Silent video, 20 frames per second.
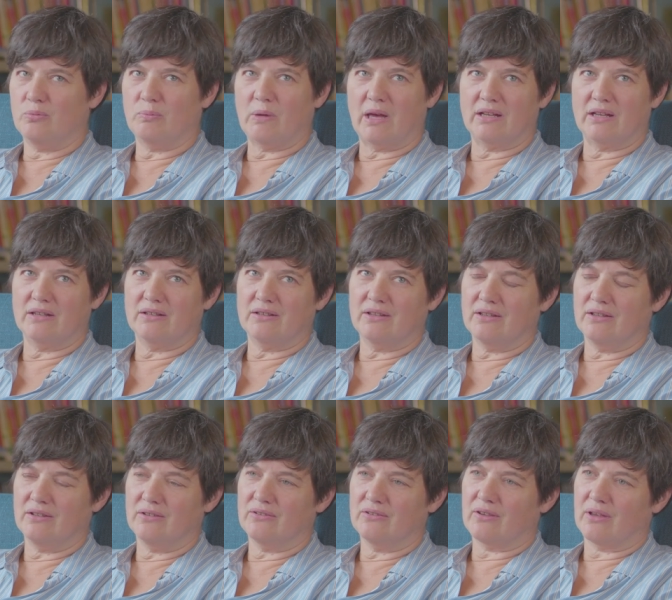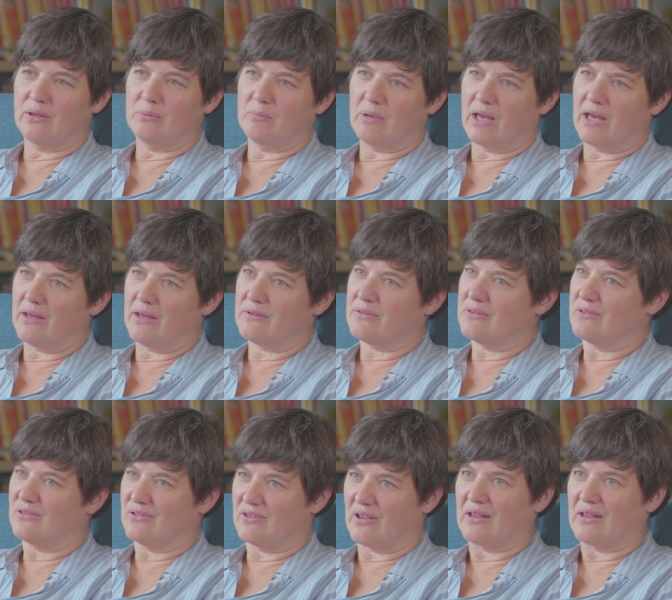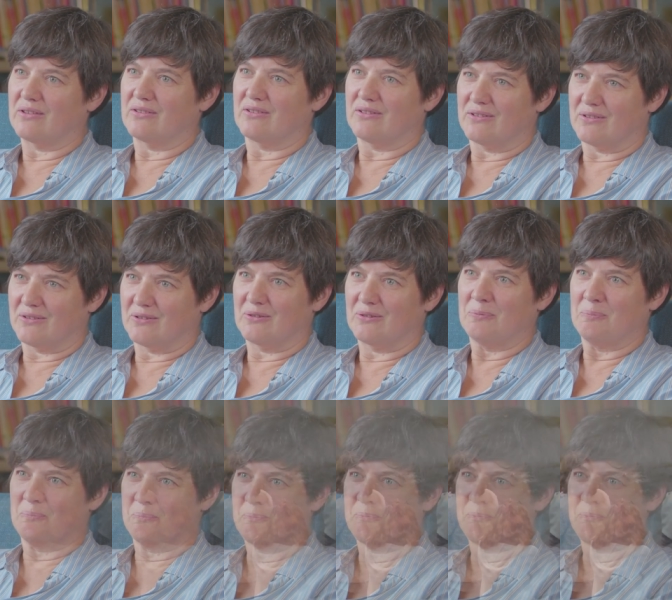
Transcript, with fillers: humanities and math and sciences.